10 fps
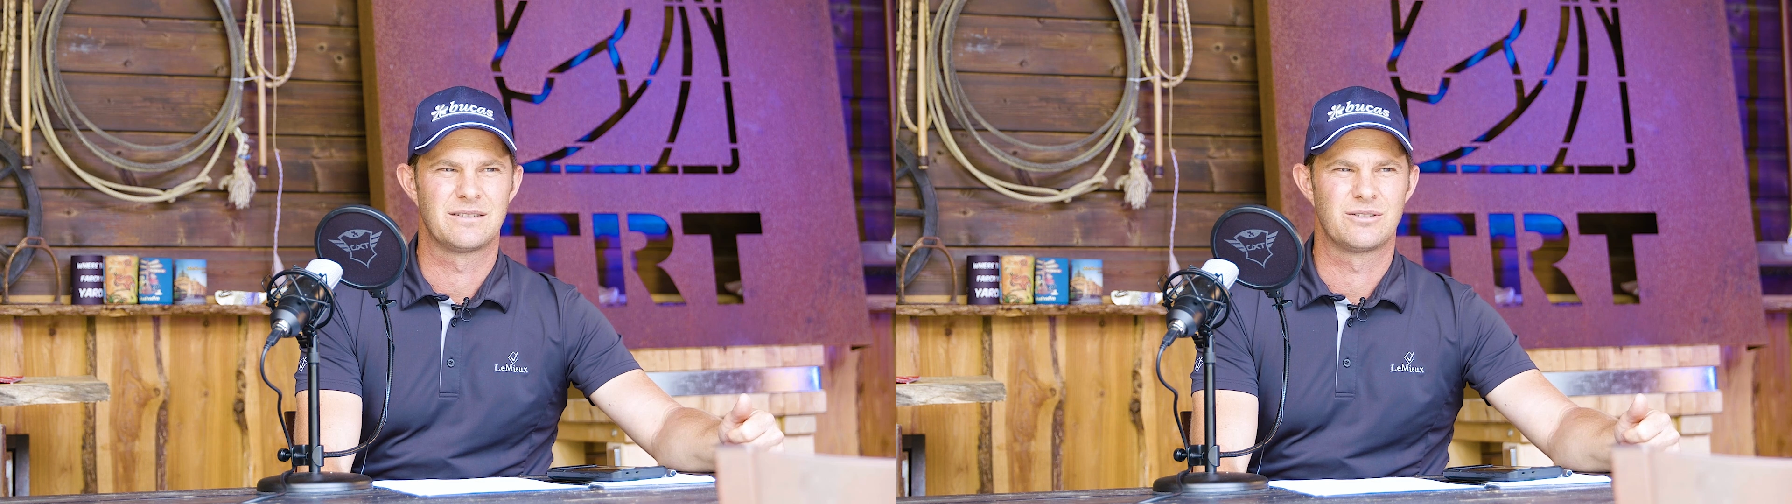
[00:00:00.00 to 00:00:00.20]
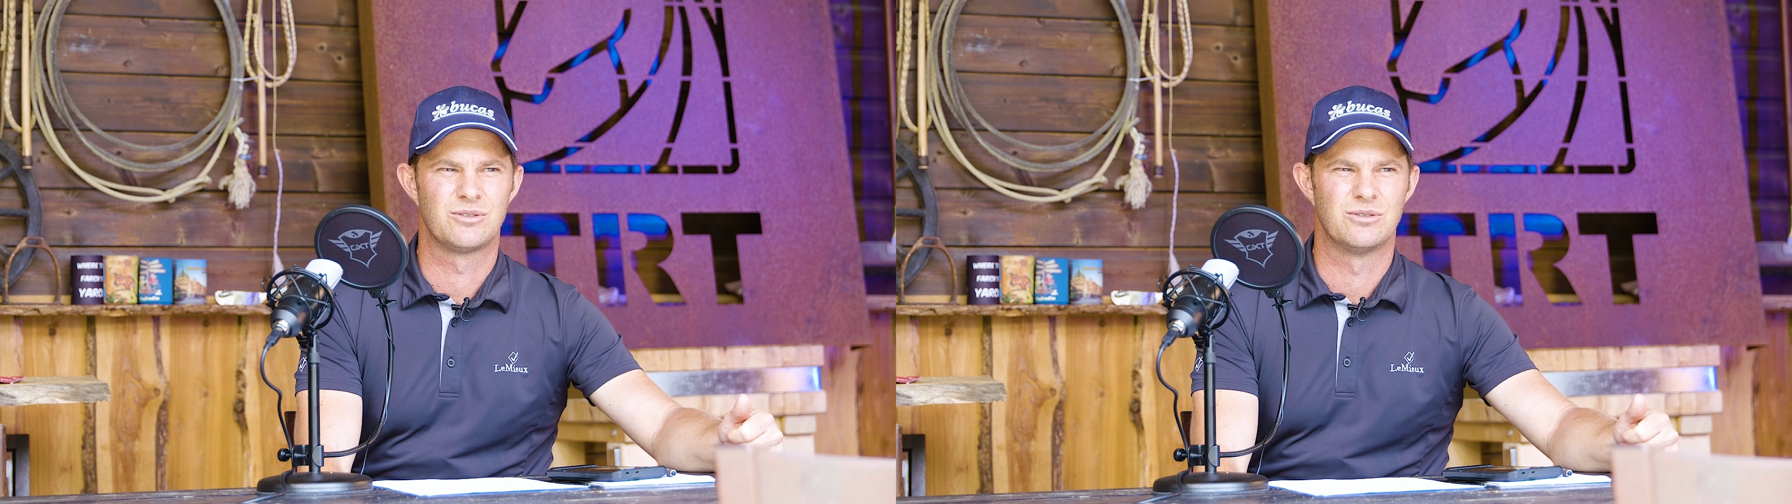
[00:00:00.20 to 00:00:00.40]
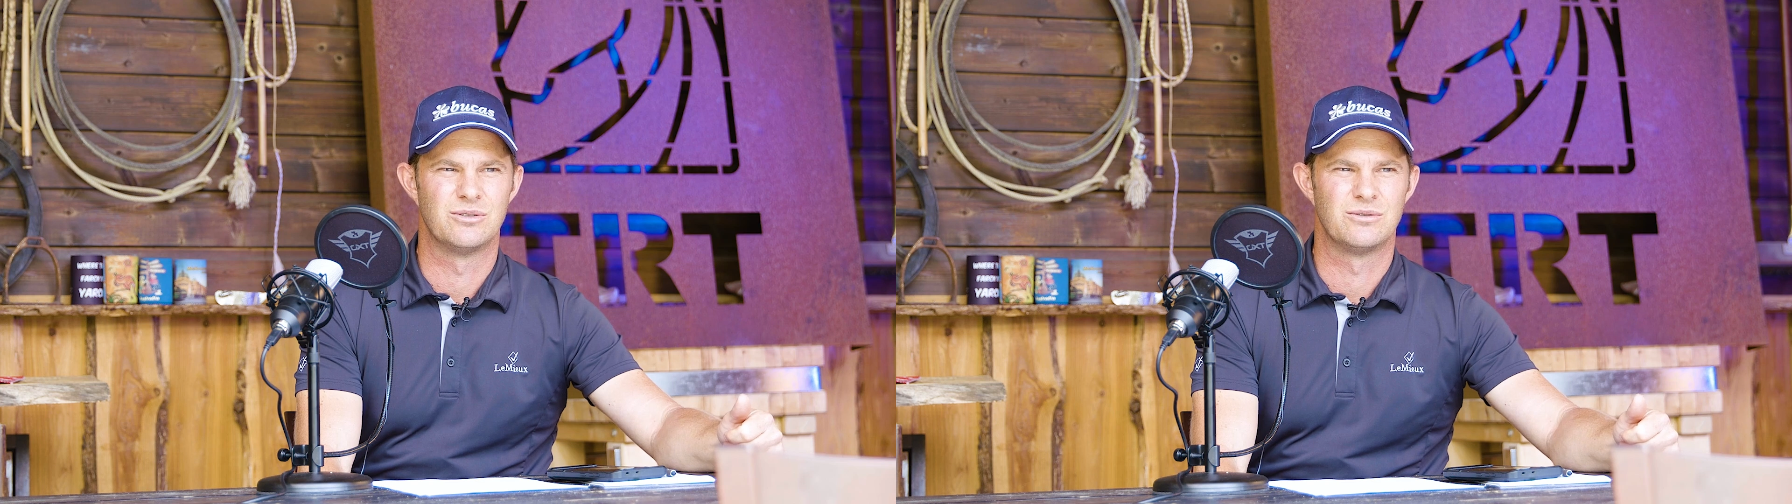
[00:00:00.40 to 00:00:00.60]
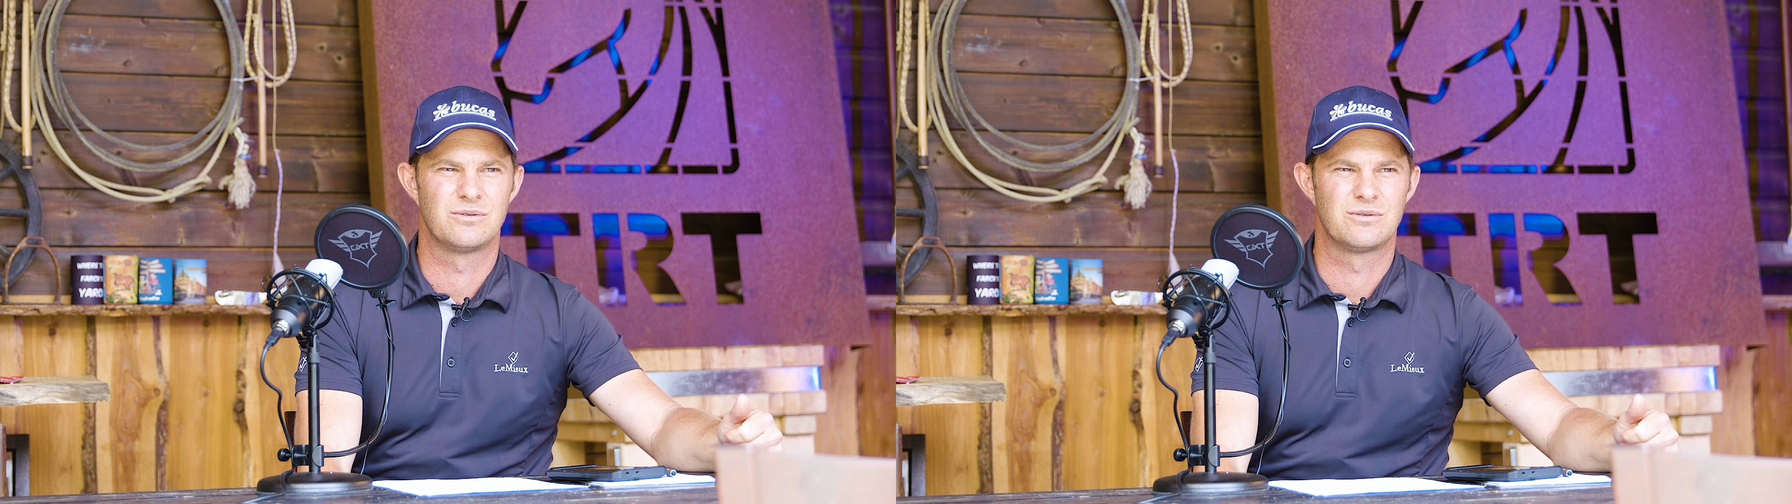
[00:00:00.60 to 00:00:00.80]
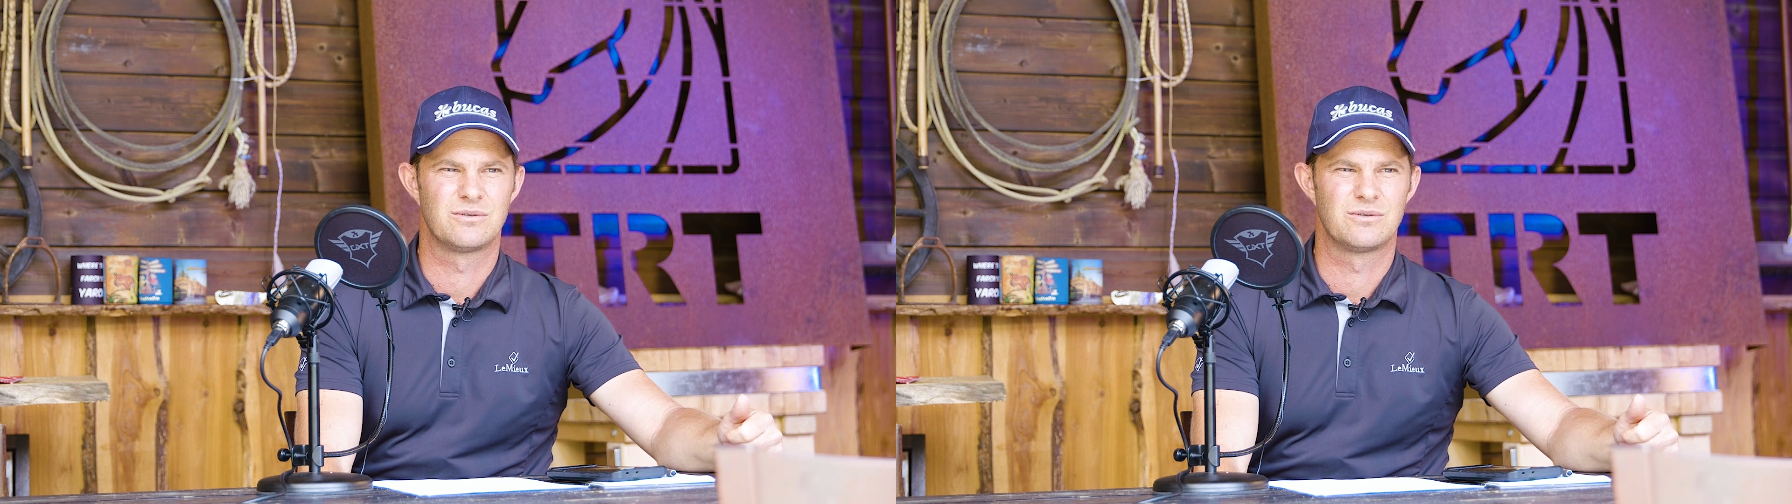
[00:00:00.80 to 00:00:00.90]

through